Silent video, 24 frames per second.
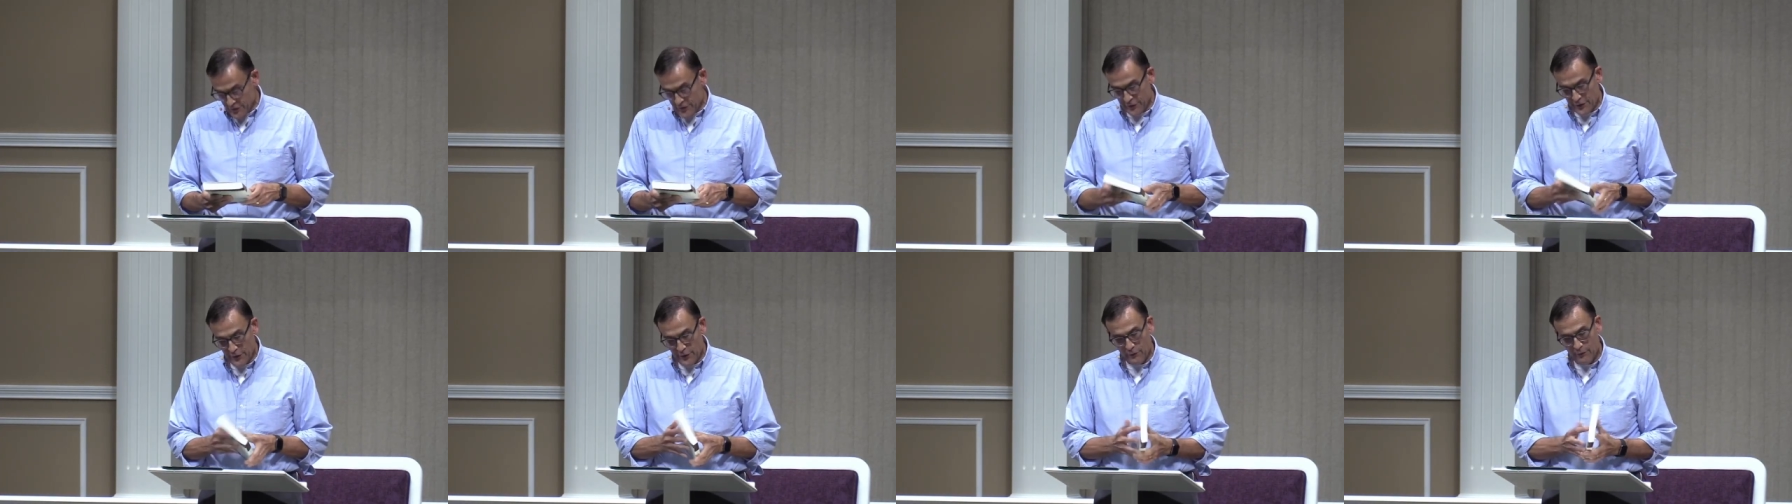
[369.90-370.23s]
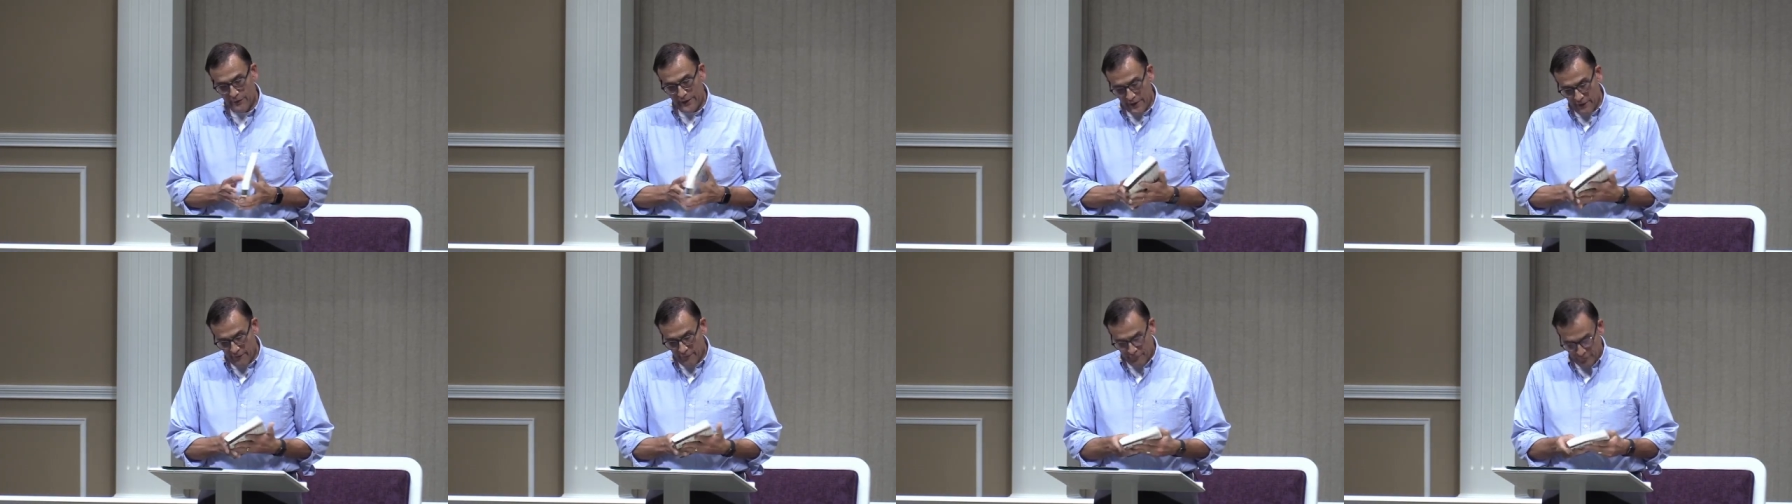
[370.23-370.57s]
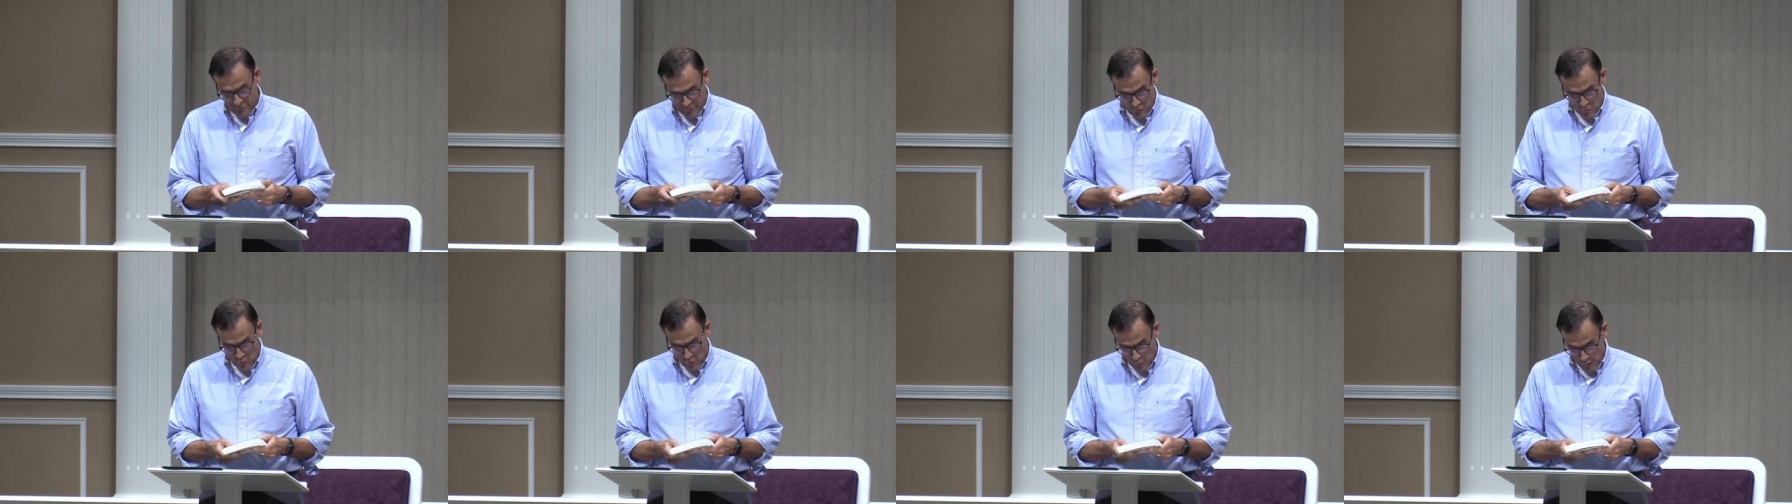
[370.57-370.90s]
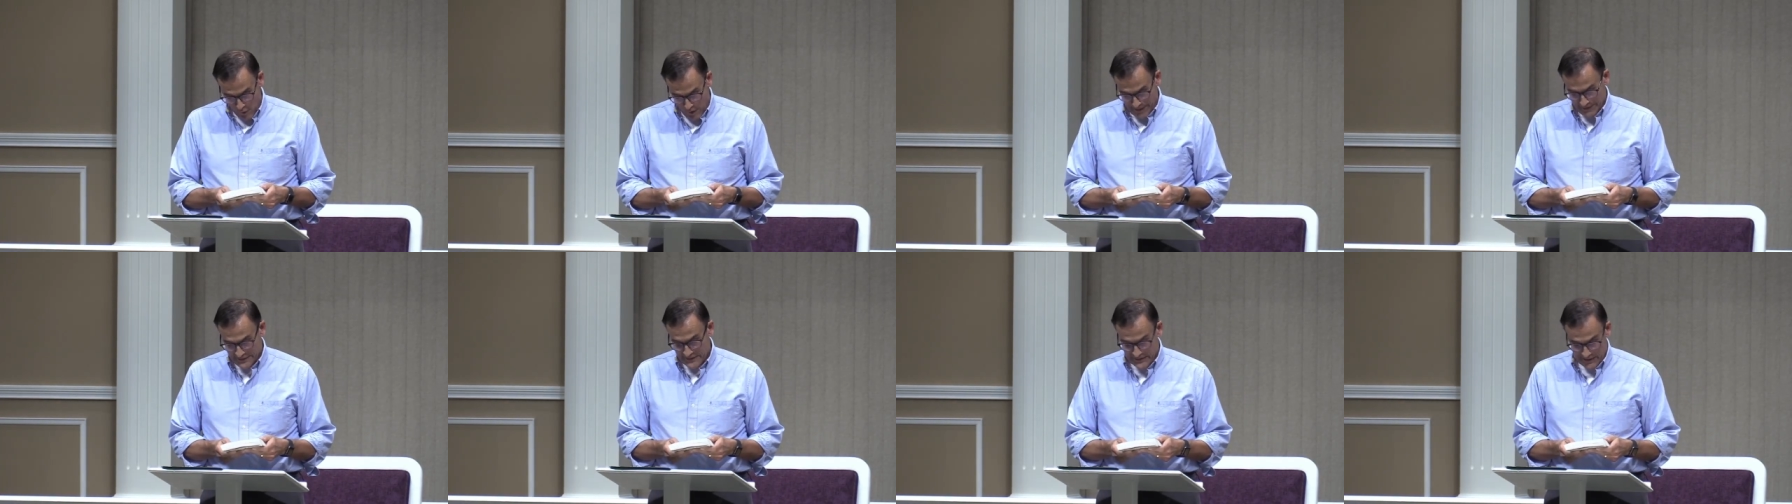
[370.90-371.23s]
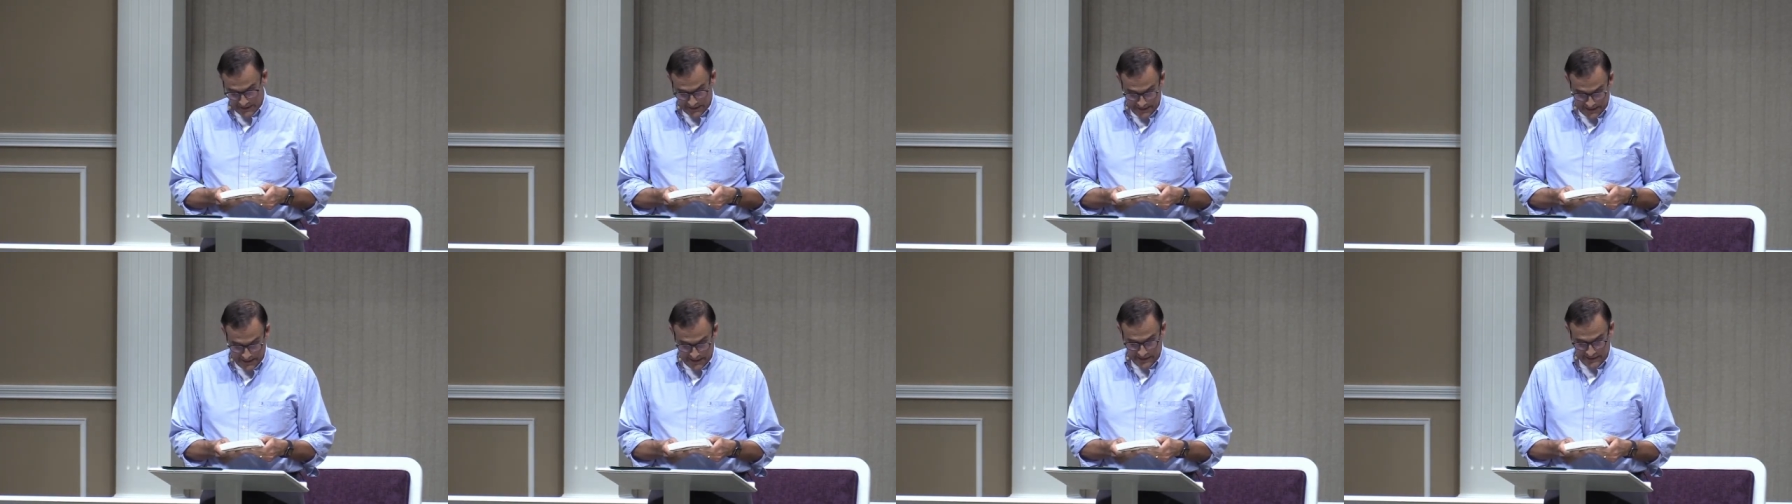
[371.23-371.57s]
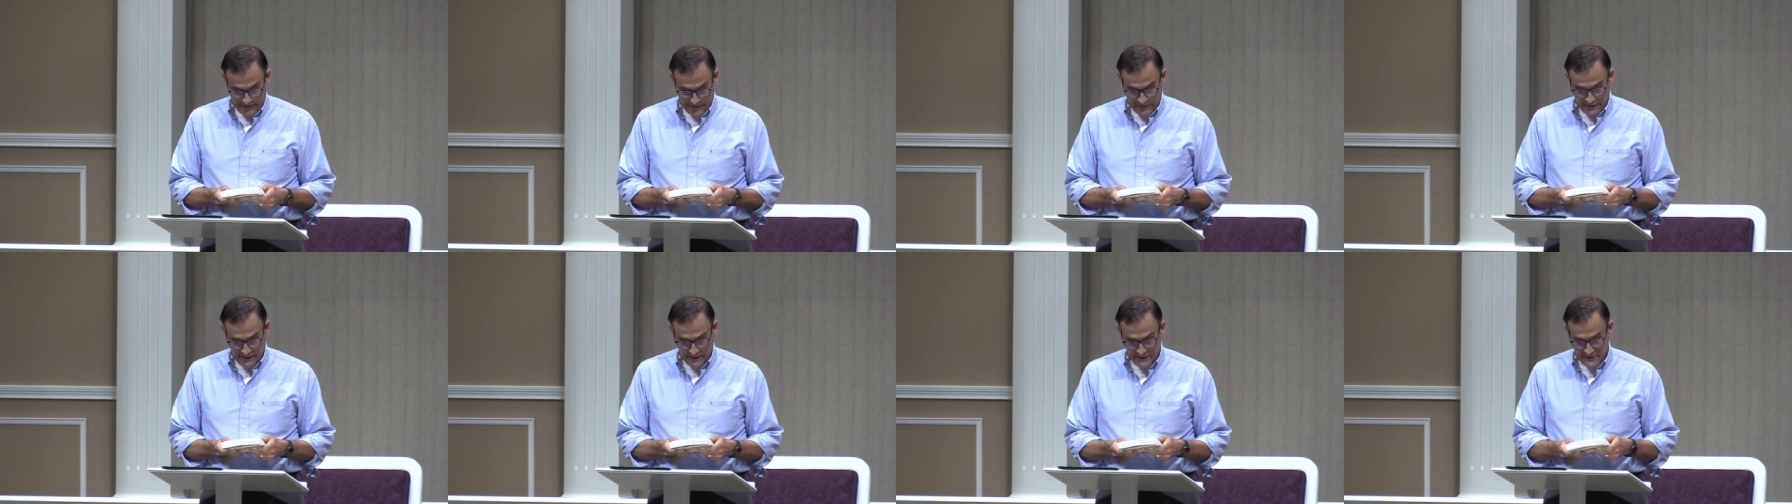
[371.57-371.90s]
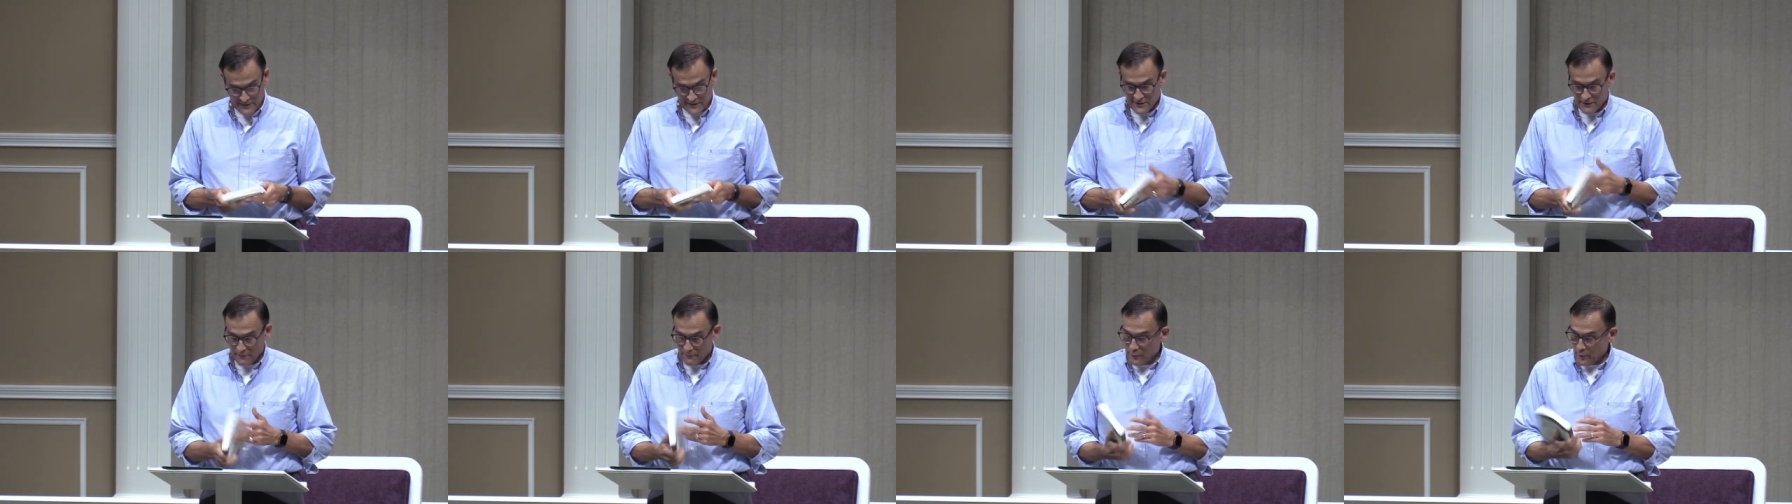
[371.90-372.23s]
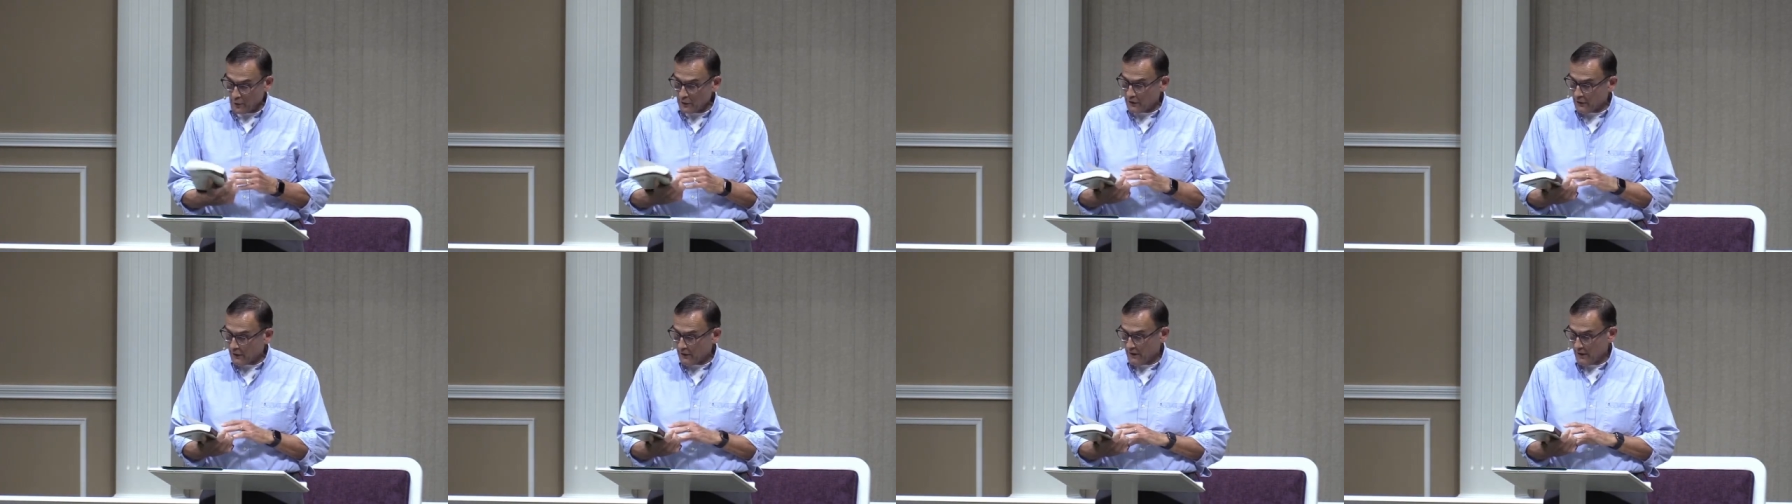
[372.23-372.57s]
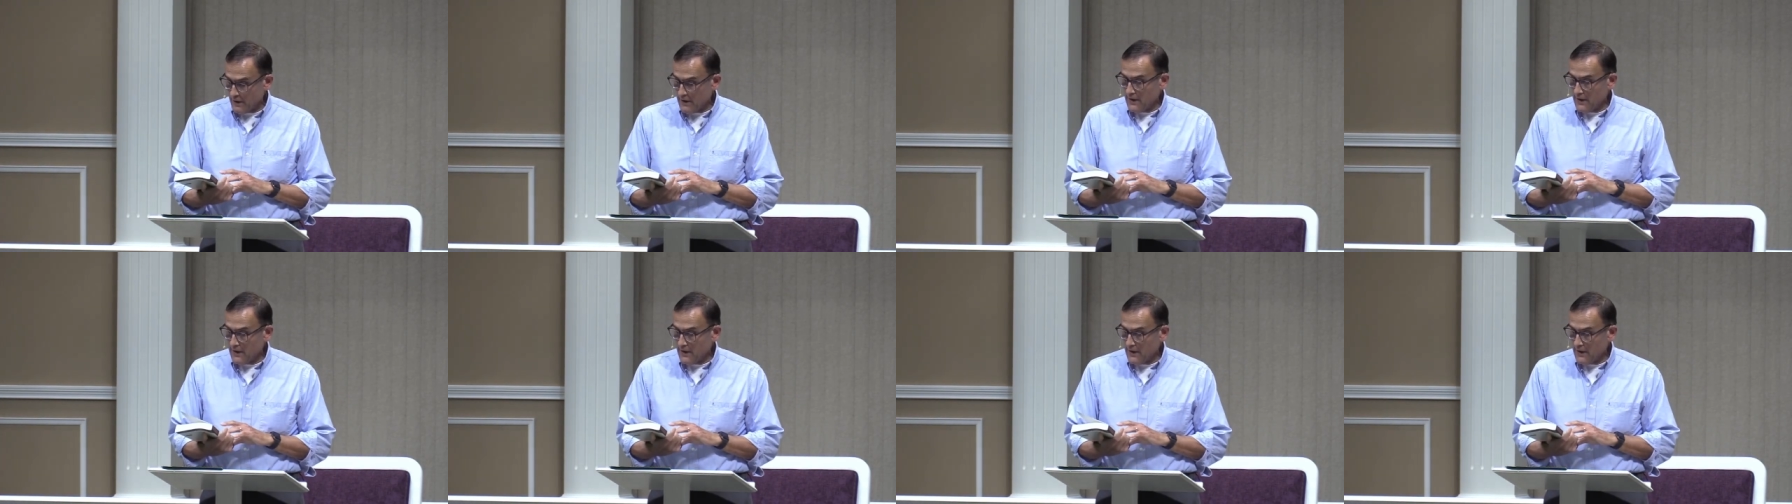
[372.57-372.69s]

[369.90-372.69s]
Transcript: to you, if you want to get it, is a book